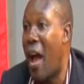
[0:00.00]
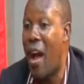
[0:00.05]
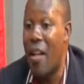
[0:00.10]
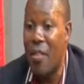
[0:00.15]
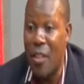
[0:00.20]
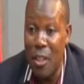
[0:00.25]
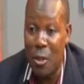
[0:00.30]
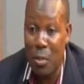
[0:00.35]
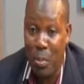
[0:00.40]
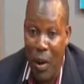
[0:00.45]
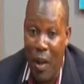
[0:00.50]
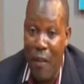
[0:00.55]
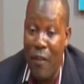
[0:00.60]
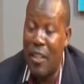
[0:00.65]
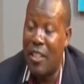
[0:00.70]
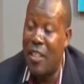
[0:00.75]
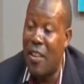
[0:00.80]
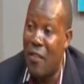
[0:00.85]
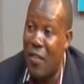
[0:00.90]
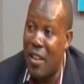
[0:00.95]
And these
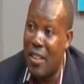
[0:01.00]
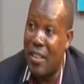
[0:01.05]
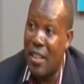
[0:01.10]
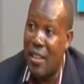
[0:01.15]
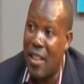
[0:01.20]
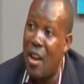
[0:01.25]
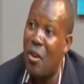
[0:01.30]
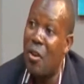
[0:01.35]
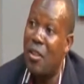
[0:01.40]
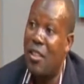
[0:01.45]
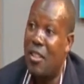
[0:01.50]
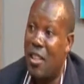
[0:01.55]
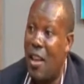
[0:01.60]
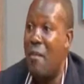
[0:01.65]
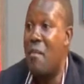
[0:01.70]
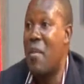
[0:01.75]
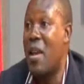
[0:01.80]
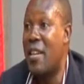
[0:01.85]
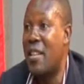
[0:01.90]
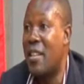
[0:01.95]
private investors, they're not
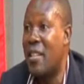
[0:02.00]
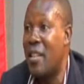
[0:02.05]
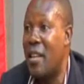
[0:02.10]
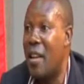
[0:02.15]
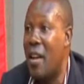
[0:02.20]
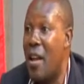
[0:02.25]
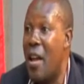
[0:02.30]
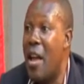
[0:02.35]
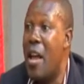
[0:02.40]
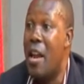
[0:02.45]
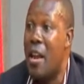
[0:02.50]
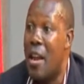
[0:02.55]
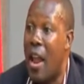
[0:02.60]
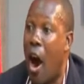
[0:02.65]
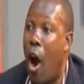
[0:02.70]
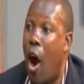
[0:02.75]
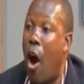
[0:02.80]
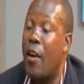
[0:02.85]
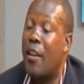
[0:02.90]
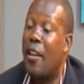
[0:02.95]
Zambian.
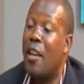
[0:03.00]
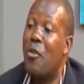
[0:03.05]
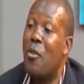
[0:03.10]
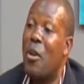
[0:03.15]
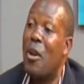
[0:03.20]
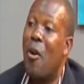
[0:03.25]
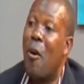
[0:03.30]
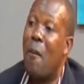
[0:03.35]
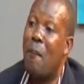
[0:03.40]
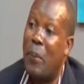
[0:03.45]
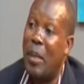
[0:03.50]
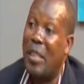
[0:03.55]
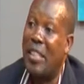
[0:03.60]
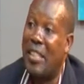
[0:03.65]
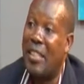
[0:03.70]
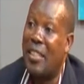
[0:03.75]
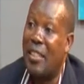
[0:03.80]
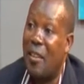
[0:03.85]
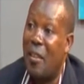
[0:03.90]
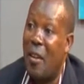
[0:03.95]
Now, how can we
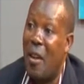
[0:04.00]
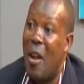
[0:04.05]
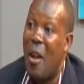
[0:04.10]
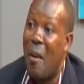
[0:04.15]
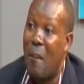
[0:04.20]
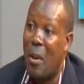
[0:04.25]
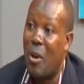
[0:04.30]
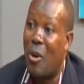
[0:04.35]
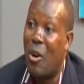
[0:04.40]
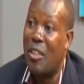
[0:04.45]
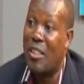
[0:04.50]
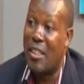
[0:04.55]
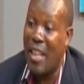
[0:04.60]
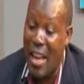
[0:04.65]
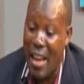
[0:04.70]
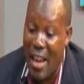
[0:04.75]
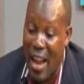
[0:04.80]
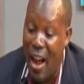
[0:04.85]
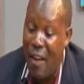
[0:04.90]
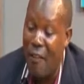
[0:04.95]
compete? Because
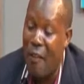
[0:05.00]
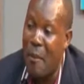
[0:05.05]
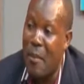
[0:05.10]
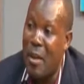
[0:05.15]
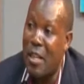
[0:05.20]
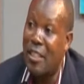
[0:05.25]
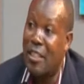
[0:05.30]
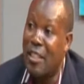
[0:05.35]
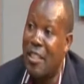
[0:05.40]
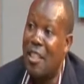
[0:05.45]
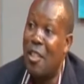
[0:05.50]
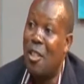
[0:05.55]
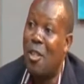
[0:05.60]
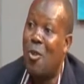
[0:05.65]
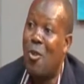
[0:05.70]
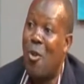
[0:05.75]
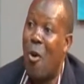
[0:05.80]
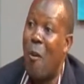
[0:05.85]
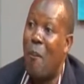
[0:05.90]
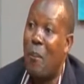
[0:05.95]
a government
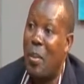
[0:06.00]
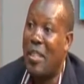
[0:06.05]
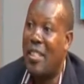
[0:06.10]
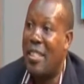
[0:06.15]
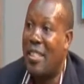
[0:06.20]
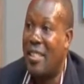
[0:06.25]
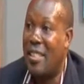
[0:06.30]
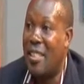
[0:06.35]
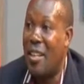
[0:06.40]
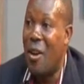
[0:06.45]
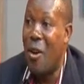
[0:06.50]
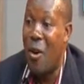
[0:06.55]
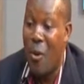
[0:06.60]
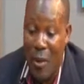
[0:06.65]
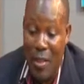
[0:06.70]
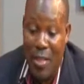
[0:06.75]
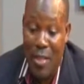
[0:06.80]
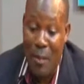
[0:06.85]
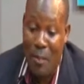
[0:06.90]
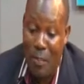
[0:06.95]
needs to compete
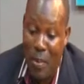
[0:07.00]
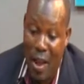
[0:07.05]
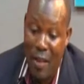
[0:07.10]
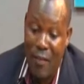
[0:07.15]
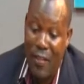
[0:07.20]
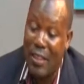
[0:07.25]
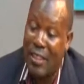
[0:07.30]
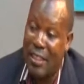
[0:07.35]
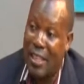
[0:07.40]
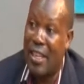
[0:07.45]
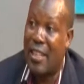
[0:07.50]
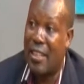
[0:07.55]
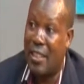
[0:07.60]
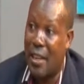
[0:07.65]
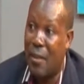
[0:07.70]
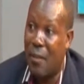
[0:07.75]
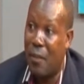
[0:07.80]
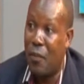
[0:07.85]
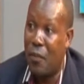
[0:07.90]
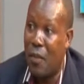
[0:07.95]
with the private
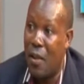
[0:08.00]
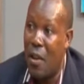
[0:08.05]
sector.